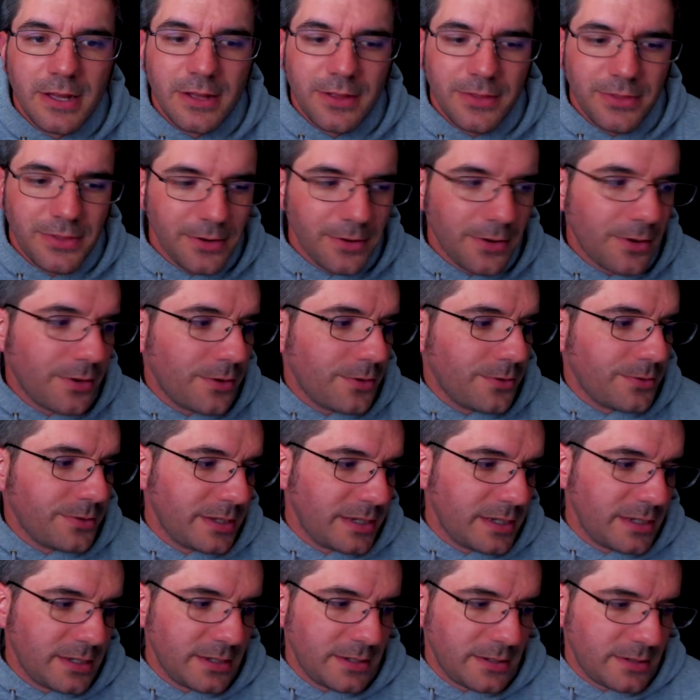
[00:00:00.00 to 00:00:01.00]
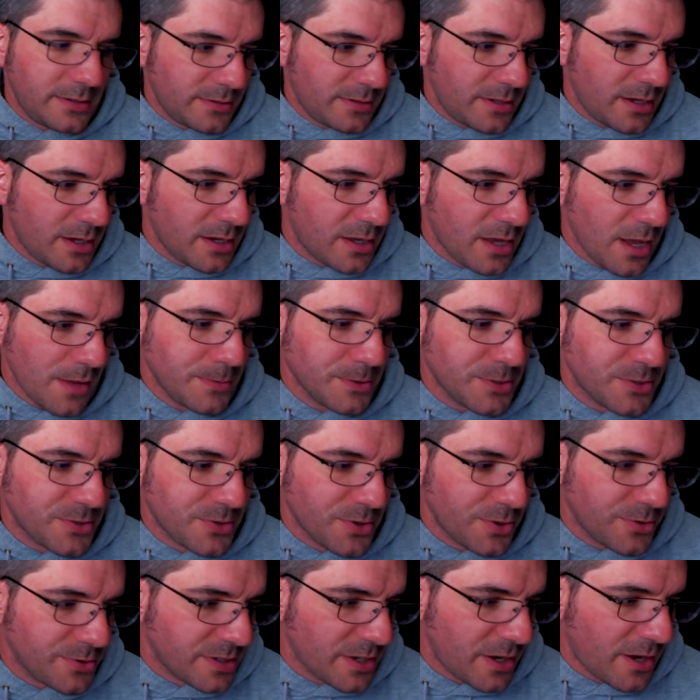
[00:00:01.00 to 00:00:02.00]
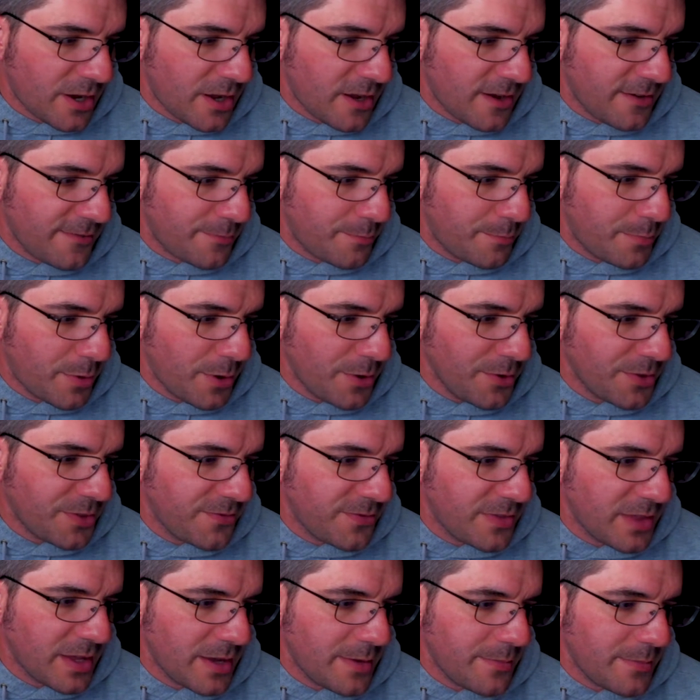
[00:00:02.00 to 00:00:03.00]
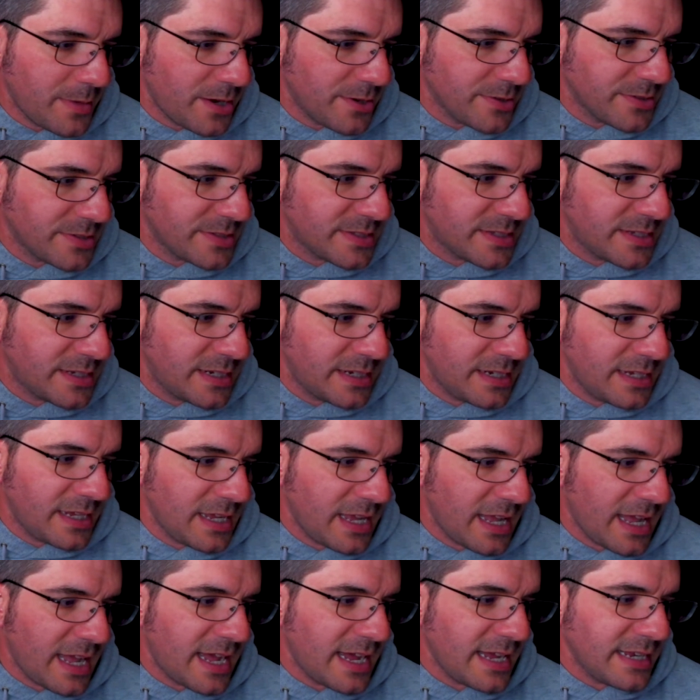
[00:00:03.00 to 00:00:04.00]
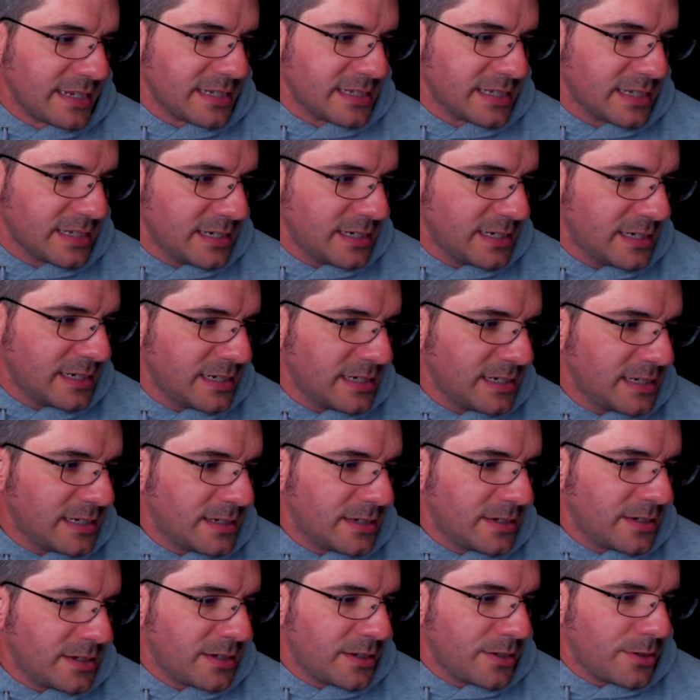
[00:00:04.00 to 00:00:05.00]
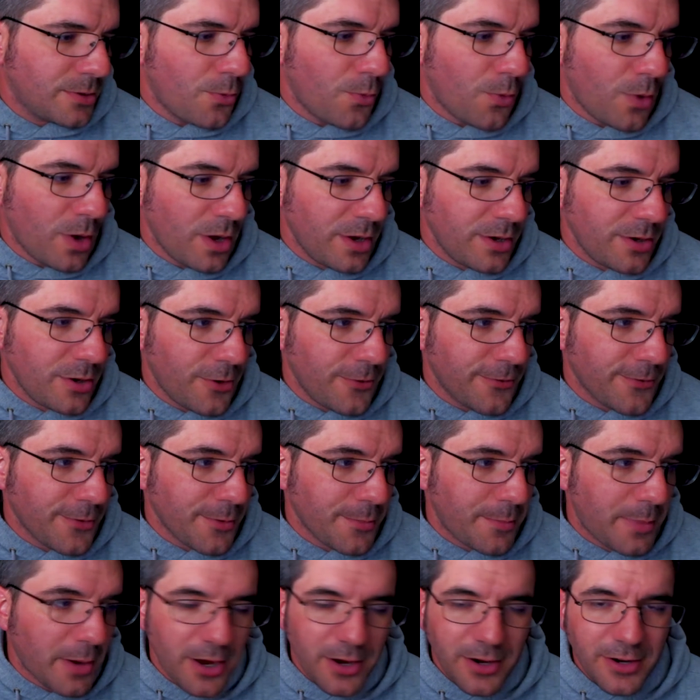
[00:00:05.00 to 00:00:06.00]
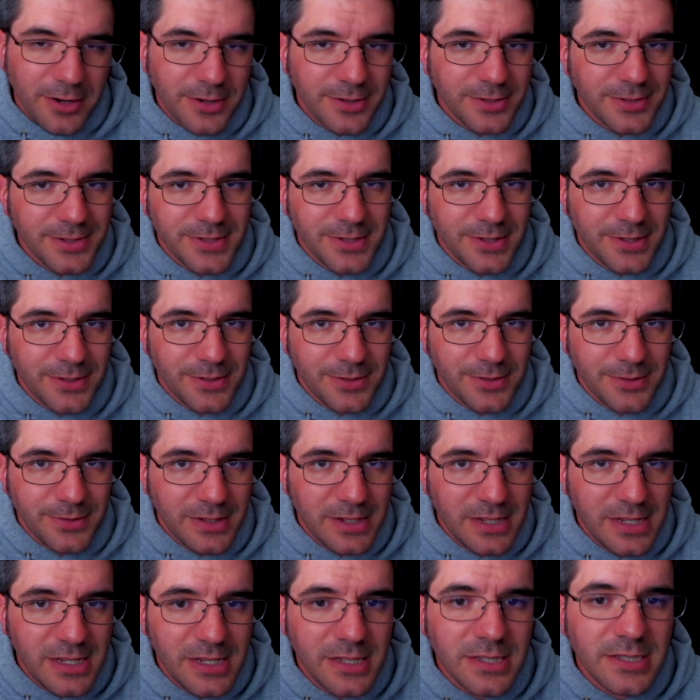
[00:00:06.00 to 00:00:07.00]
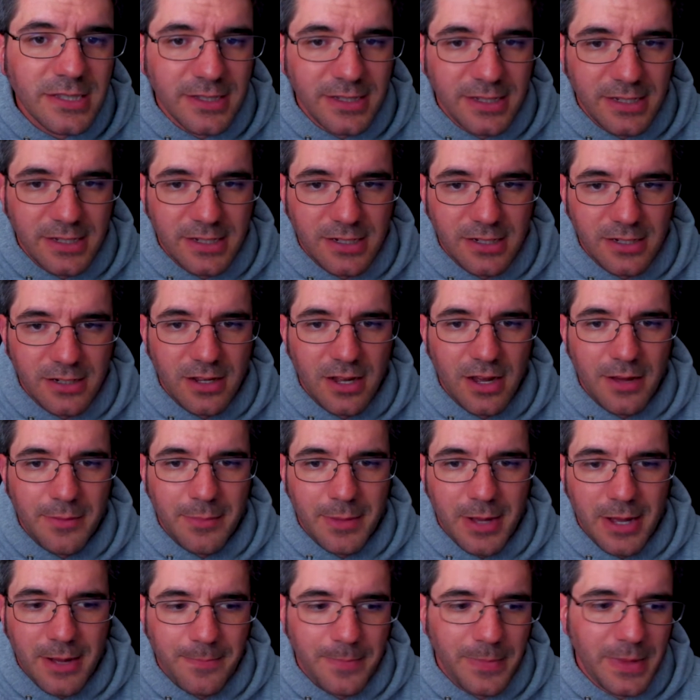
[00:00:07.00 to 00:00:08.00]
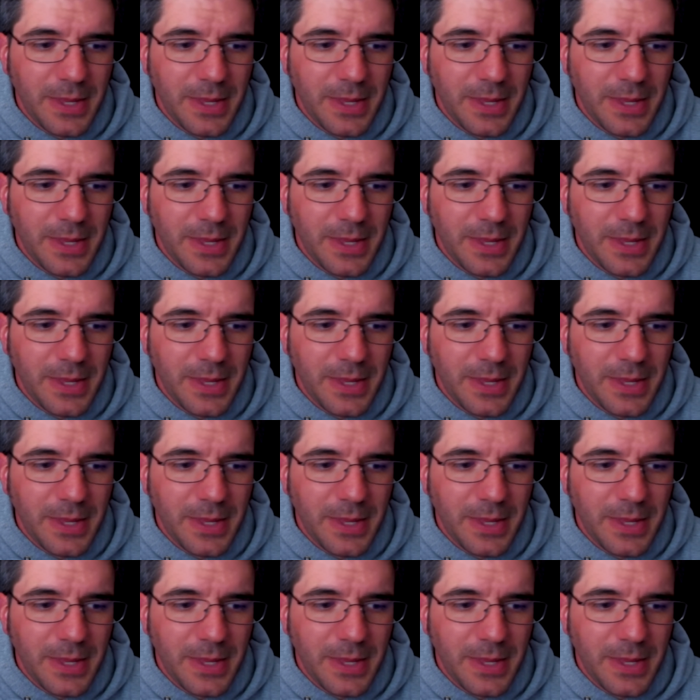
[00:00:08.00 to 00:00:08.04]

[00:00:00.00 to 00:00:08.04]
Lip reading: They're only a couple strokes off. Both of them are sitting at 1 over par, so easily could come up.